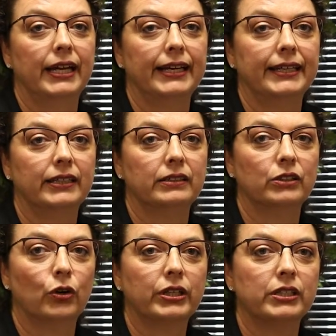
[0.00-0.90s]
And
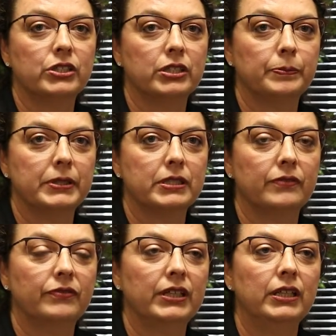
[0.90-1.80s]
guardianship is a
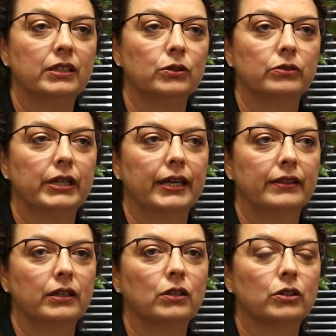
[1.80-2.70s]
vehicle that
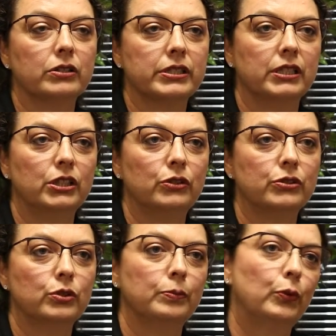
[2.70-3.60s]
the clerks can use
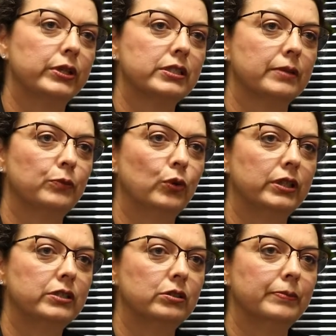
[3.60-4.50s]
to appoint
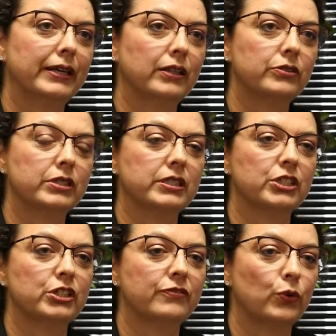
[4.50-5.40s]
someone to make those
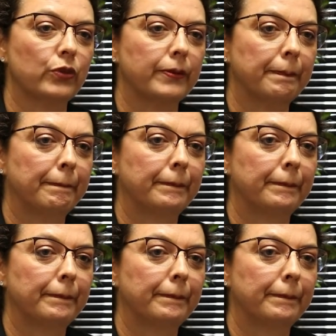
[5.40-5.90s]
decisions for them.